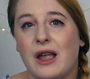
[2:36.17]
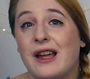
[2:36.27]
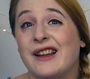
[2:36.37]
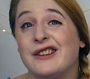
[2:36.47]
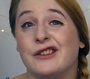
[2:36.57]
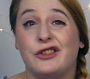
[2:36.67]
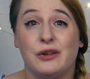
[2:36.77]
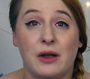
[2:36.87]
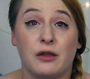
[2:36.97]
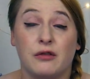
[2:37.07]
And she
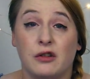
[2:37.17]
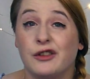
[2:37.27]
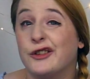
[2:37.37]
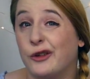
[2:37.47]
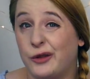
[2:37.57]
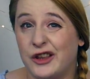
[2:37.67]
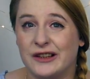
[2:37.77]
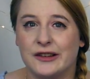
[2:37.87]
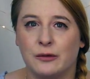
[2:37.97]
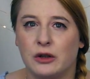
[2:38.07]
went through the sort of
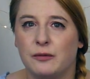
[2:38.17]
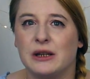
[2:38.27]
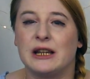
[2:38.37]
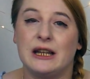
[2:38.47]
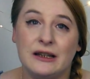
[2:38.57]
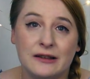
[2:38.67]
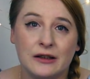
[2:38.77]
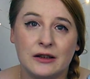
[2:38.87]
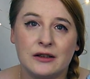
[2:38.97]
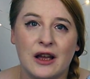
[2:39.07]
things that would have been
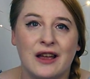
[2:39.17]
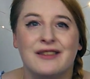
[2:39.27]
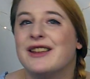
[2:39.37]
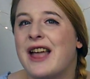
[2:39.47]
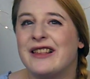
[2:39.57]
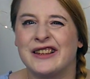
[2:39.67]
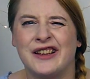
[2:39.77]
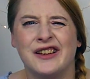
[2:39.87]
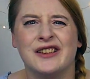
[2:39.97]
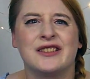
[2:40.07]
eaten and the
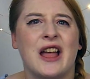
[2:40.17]
etiquette